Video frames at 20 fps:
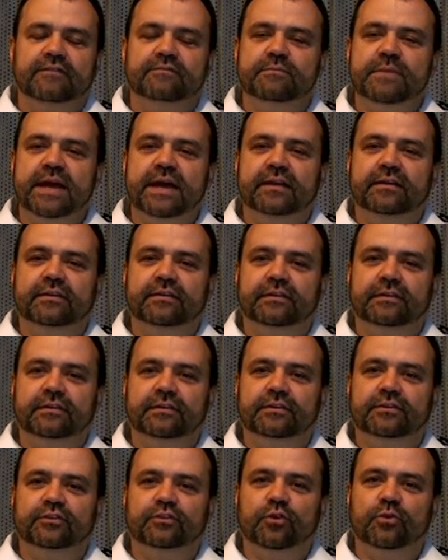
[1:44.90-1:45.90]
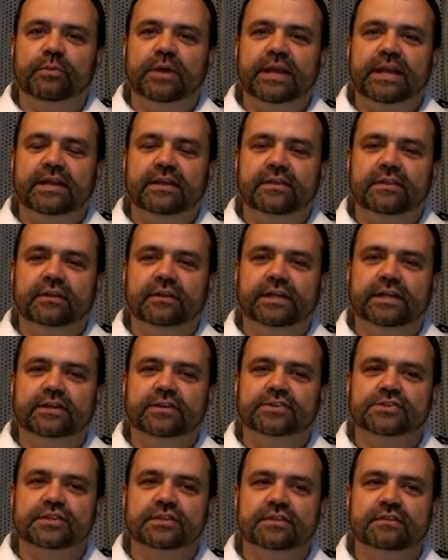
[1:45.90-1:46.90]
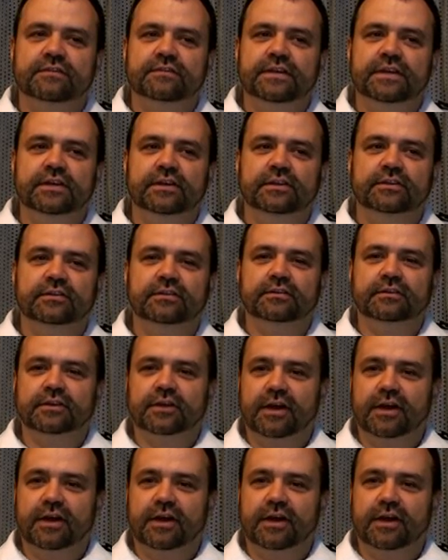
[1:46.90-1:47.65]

I've met so many of the leaders in the field.